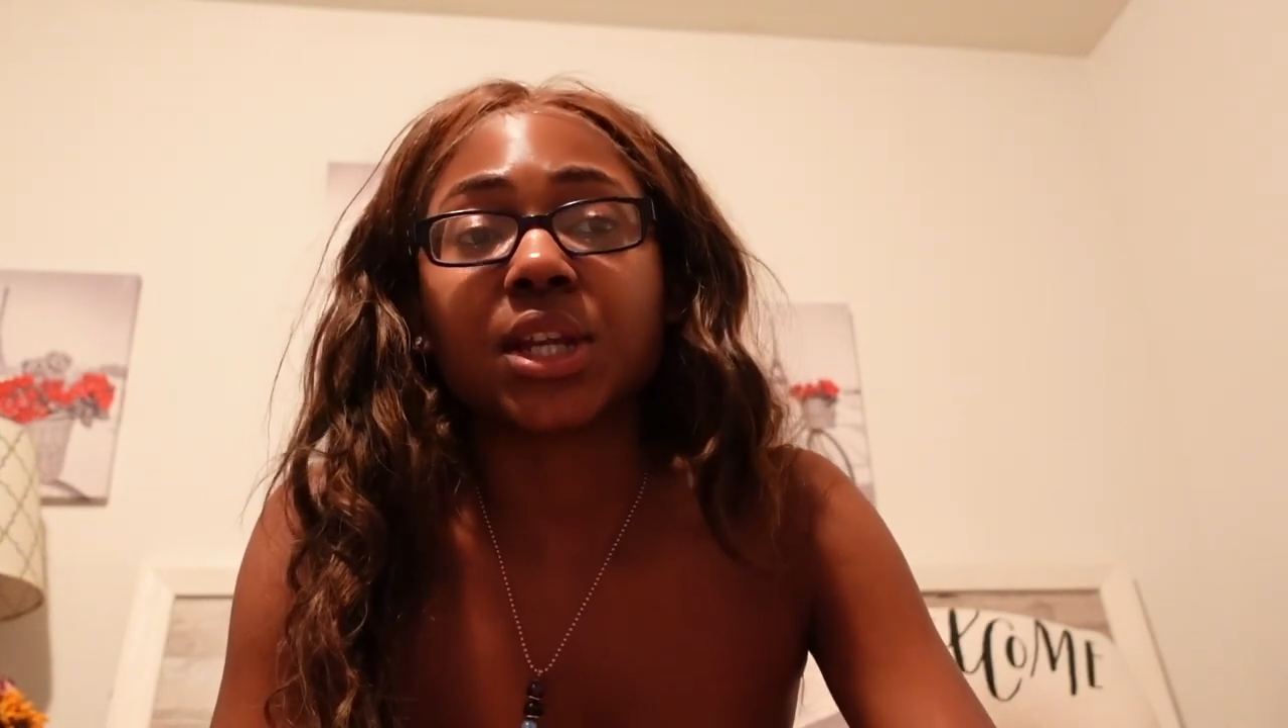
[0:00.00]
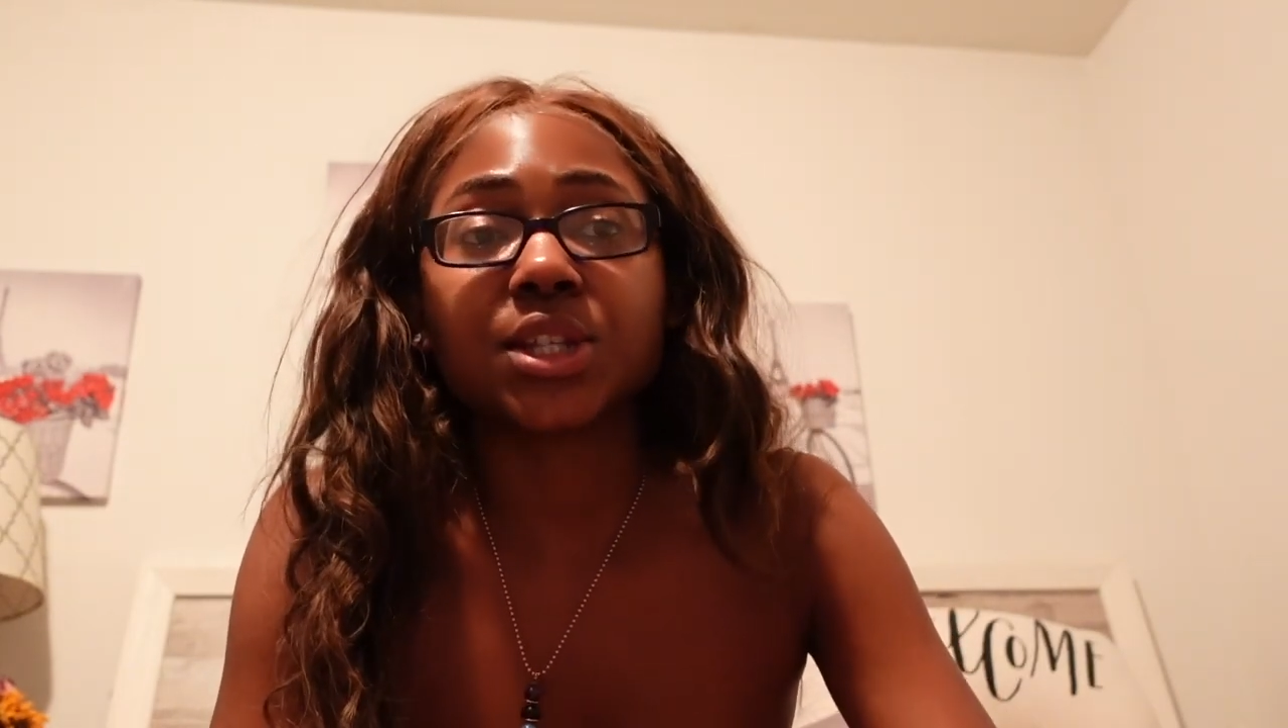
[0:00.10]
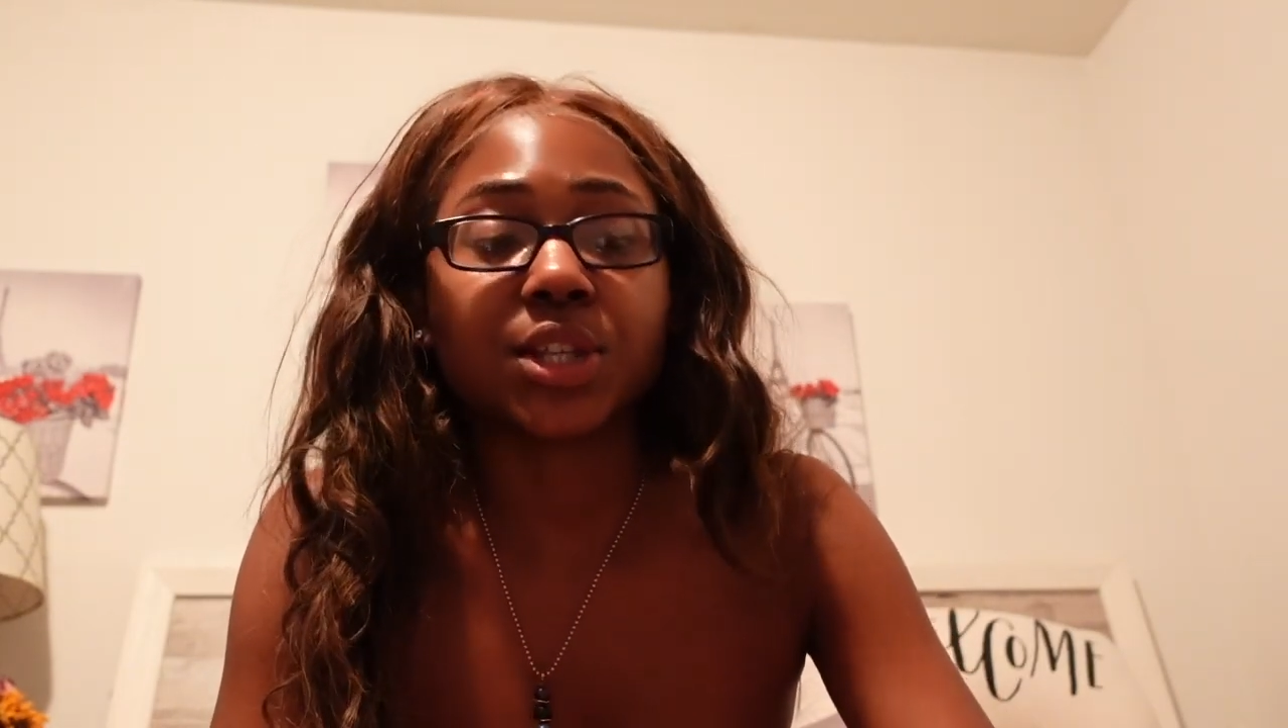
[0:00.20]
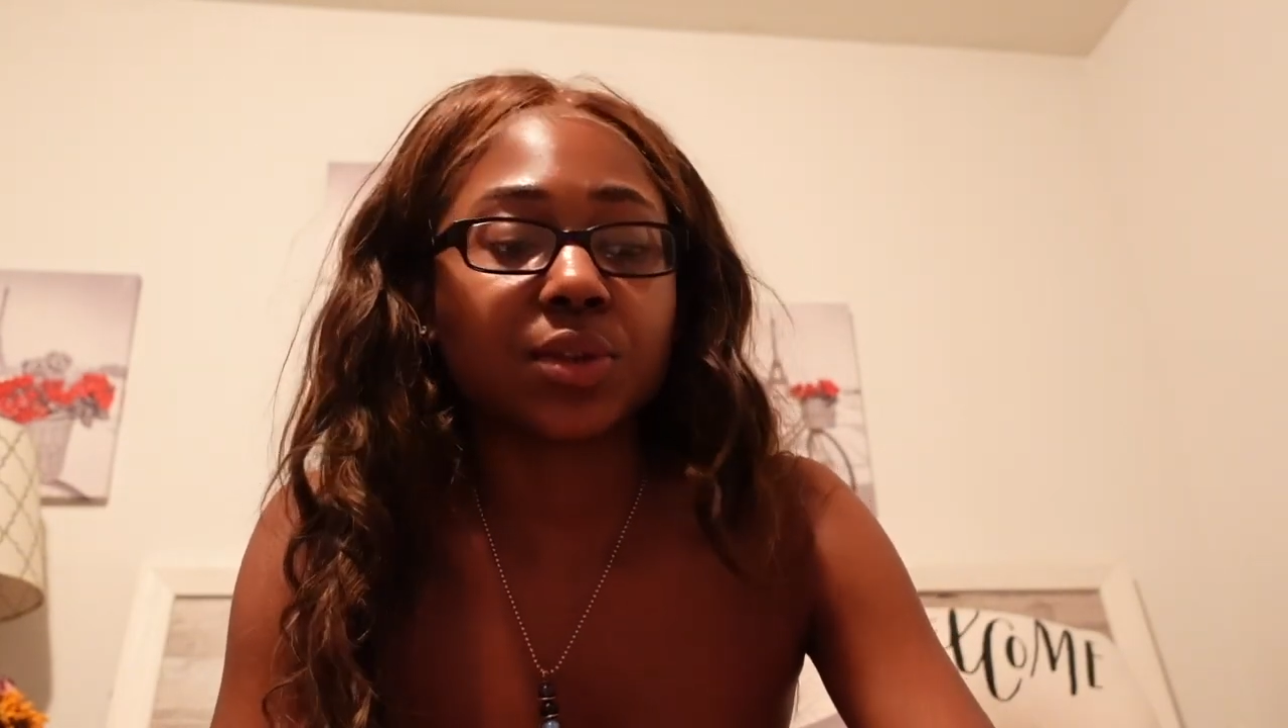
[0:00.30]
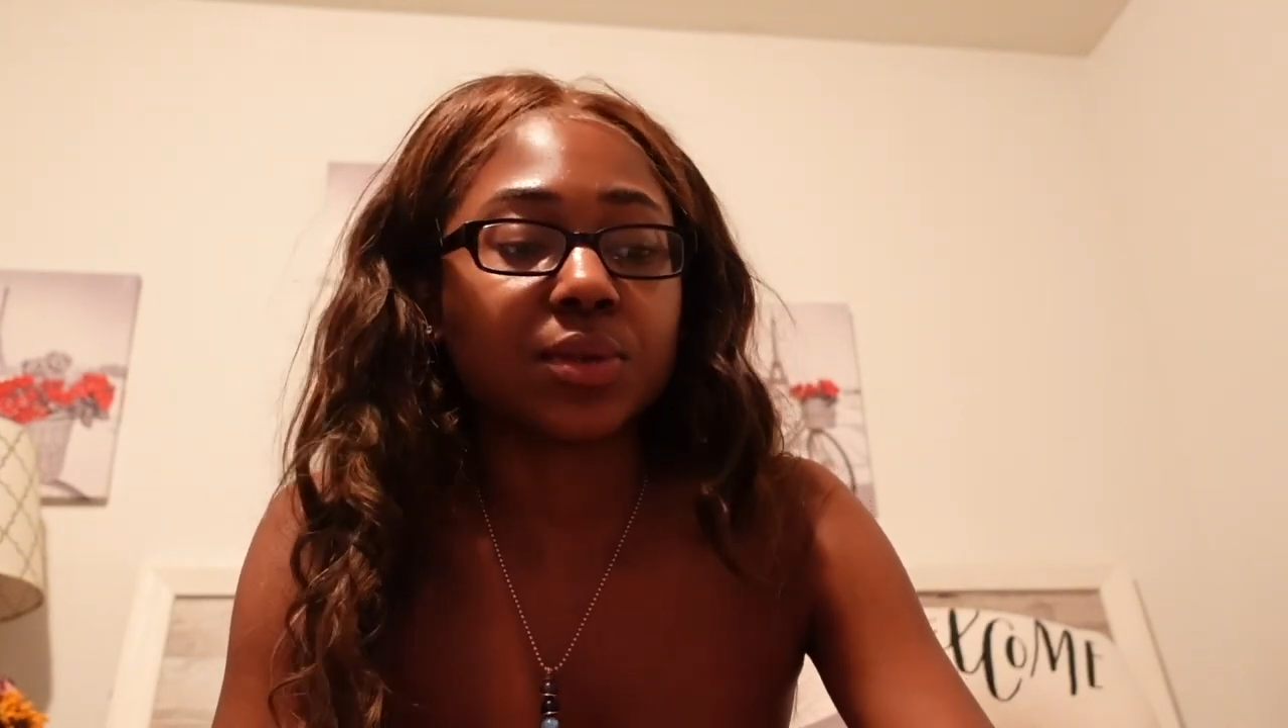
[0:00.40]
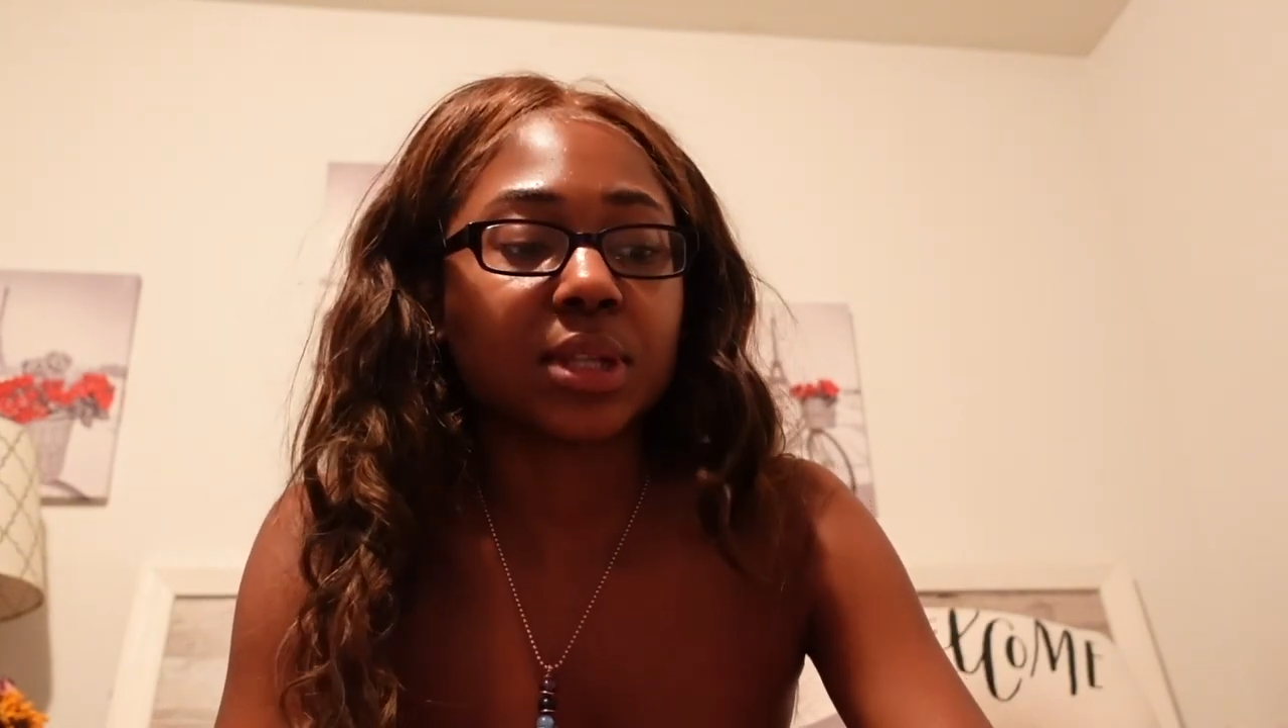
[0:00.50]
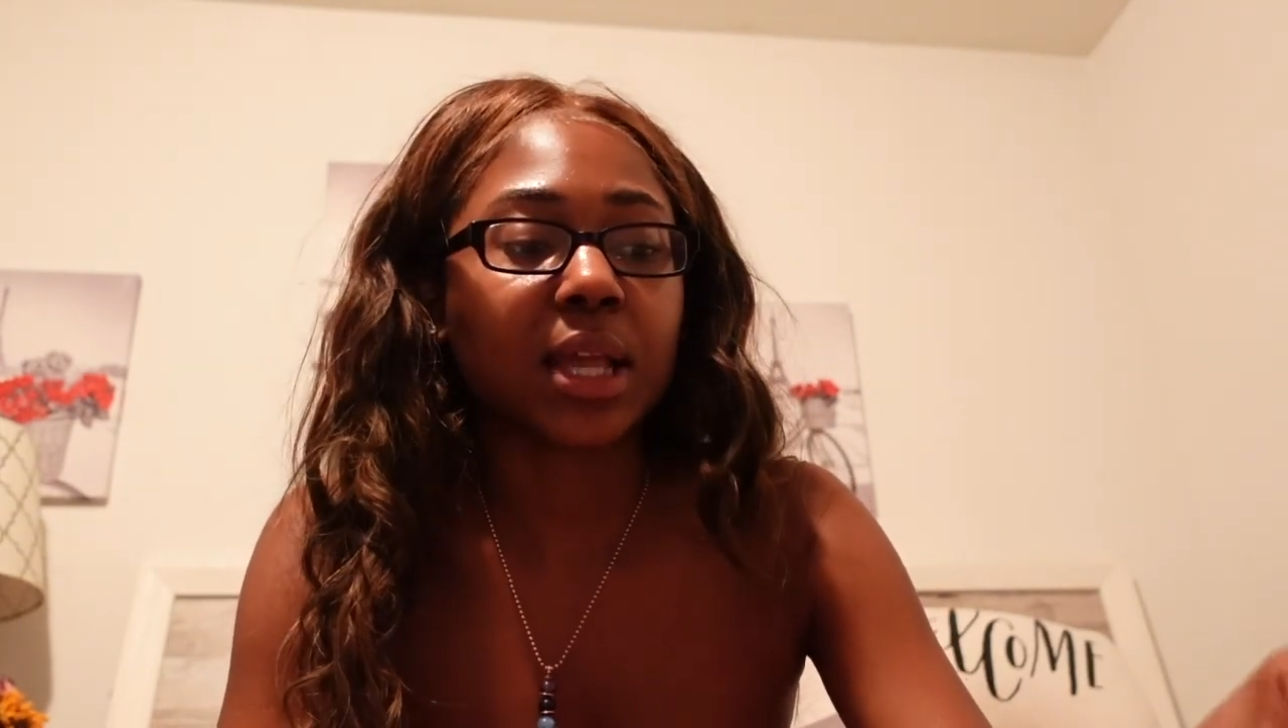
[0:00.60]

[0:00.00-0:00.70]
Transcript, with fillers: excuse